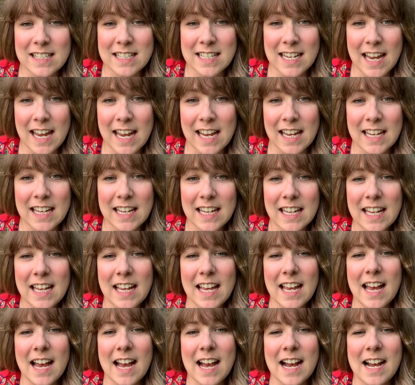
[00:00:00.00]
day.
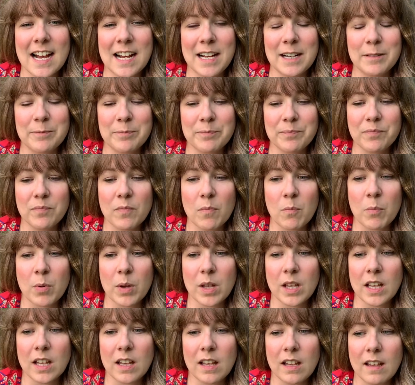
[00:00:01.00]

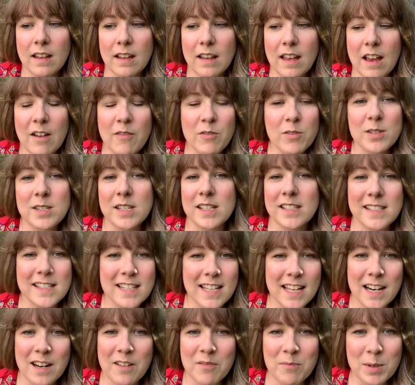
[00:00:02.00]
But ever since
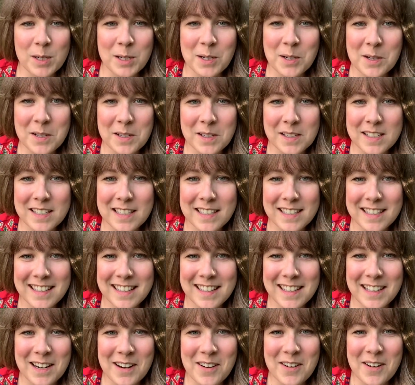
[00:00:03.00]
then, I've been hooked.
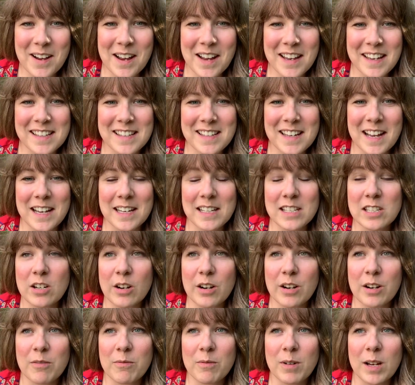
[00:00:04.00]
I
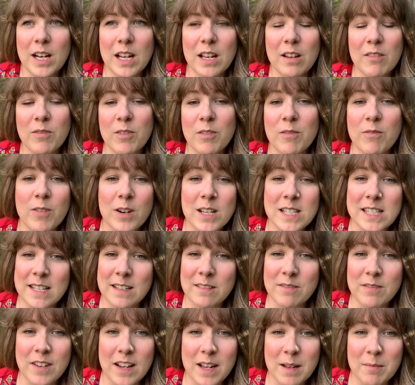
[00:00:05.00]
started reading for friends
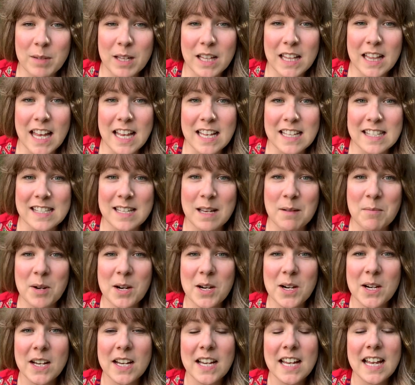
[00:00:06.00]
and family last
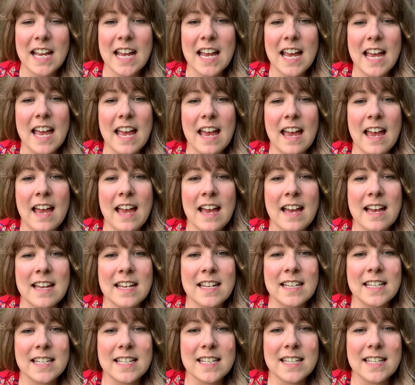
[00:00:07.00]
summer,
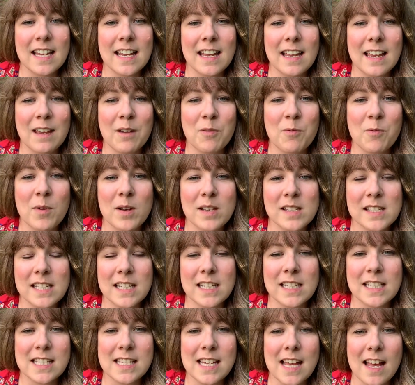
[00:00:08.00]
and it wasn't
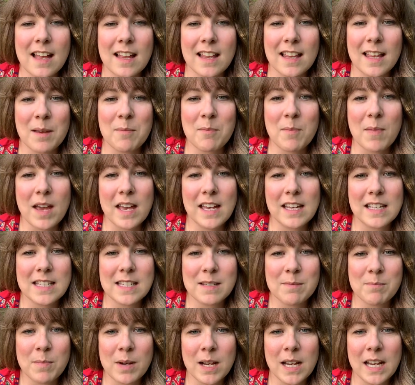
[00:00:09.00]
until I
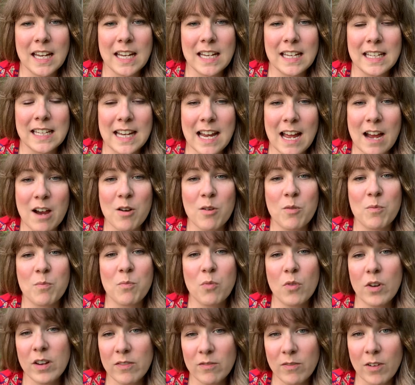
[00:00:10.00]
met my now
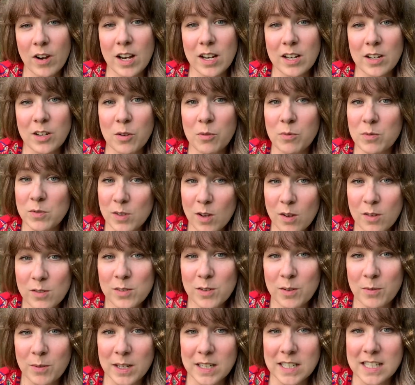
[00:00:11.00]
boyfriend, who was
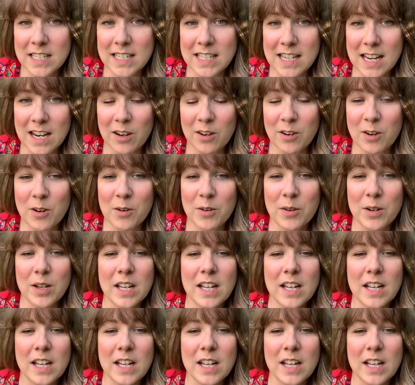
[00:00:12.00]
also into tarot,